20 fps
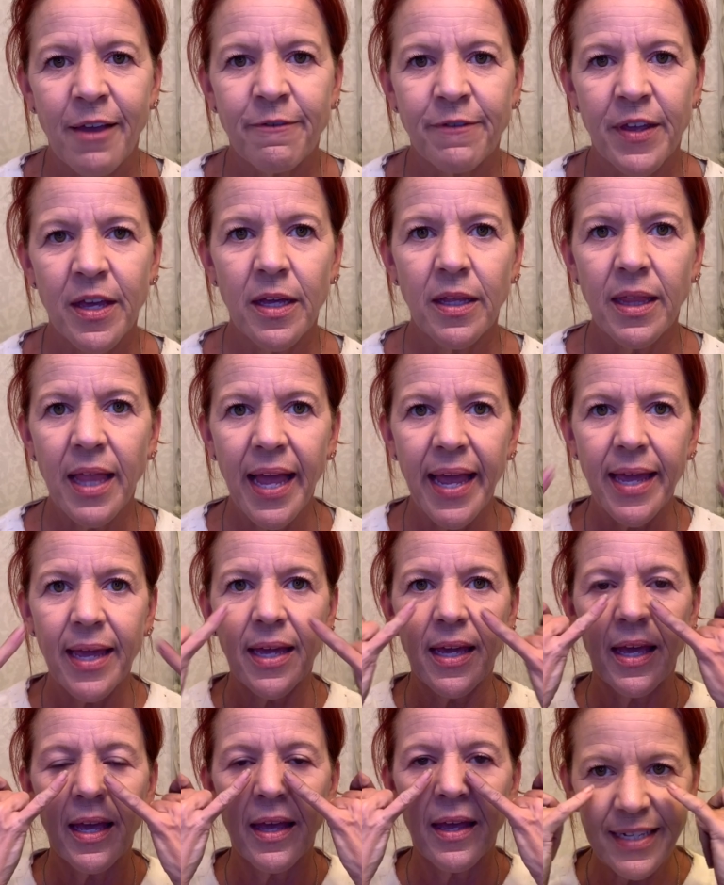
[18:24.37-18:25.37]
I feel
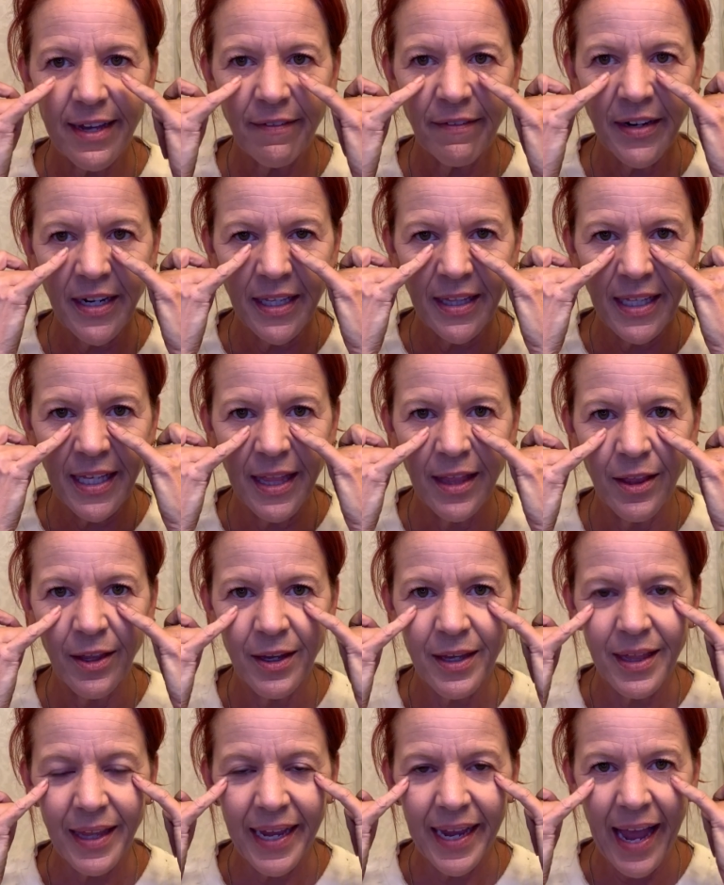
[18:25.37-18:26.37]
like I definitely
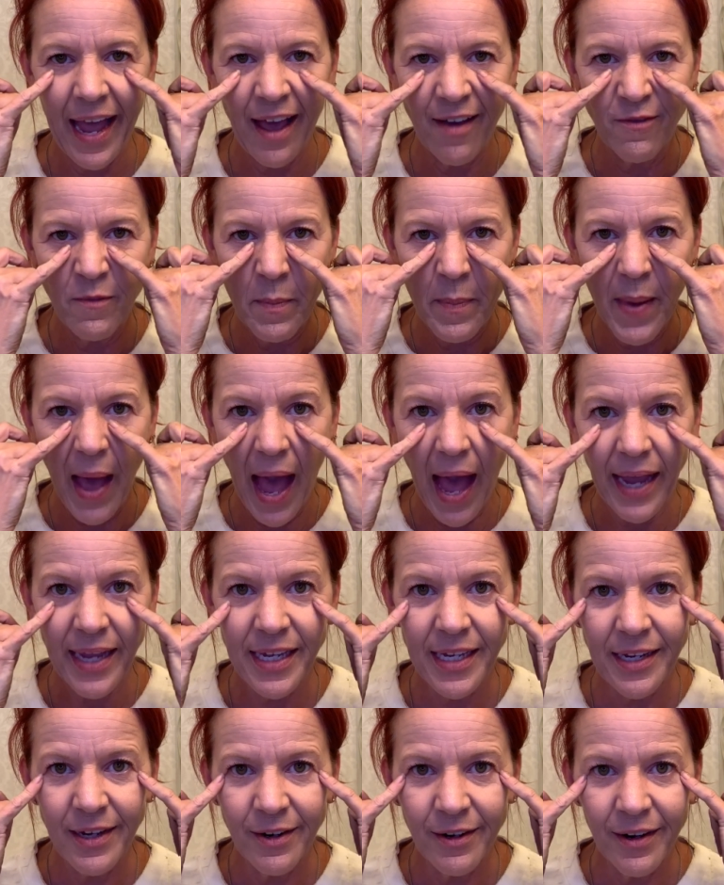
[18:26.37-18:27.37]
look like I have
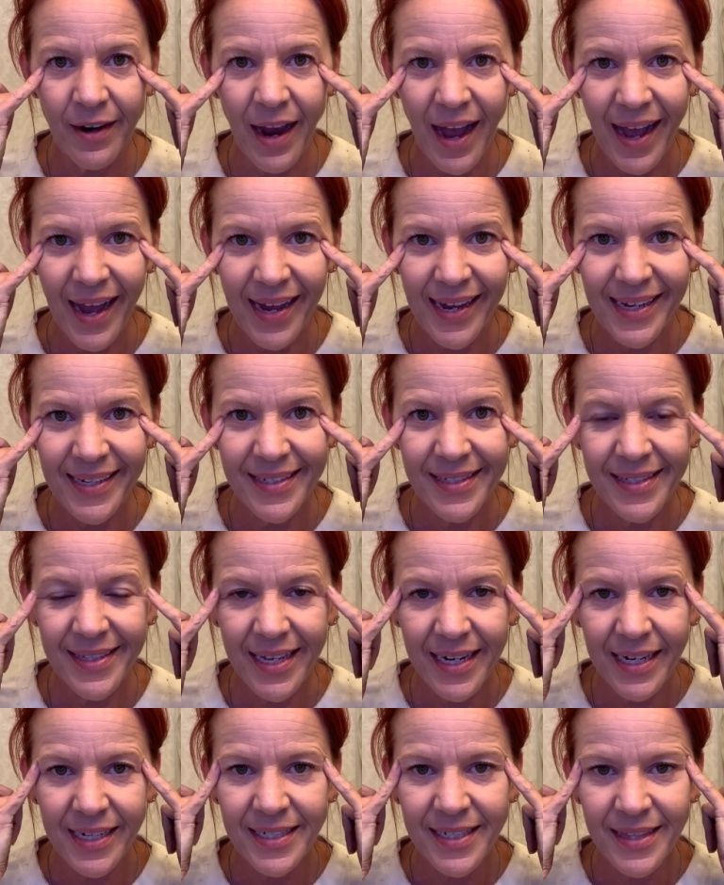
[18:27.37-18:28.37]
baggier eyes
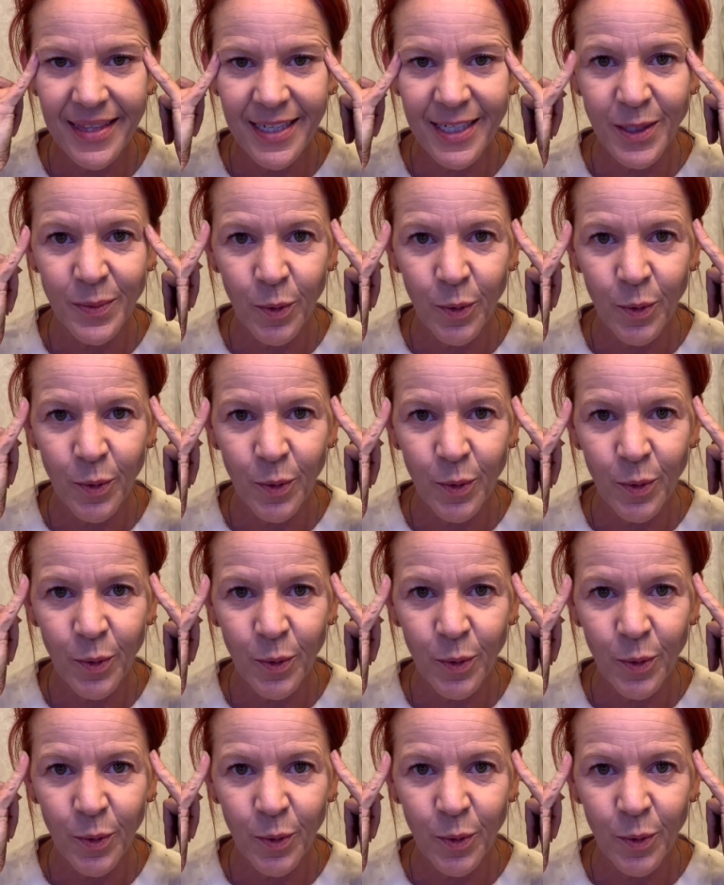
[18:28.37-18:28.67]
than I did this